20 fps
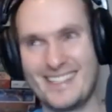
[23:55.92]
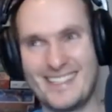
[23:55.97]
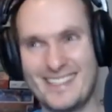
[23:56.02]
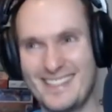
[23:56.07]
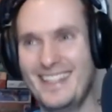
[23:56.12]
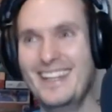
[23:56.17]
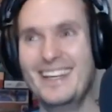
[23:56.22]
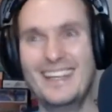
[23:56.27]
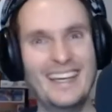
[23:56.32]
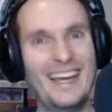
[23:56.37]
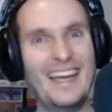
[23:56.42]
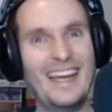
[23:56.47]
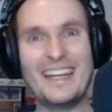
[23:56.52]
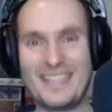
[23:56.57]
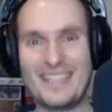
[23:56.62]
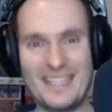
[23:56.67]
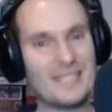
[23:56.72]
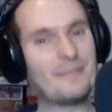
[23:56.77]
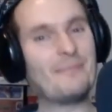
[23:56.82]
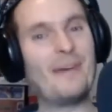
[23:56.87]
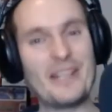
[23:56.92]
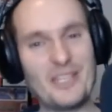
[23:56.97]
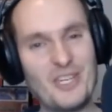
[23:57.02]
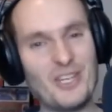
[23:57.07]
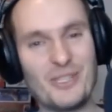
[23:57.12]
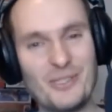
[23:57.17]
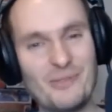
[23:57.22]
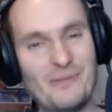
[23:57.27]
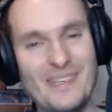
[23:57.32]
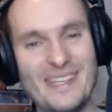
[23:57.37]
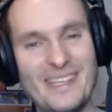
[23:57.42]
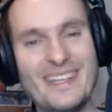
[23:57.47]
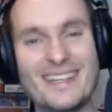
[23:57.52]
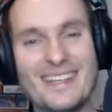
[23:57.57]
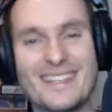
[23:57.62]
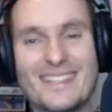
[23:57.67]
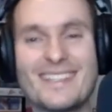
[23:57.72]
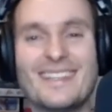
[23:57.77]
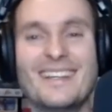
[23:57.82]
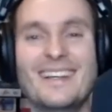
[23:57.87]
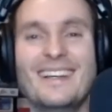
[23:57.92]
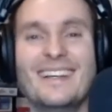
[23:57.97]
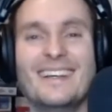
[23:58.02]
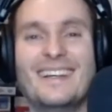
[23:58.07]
just, it is magic to me, yes.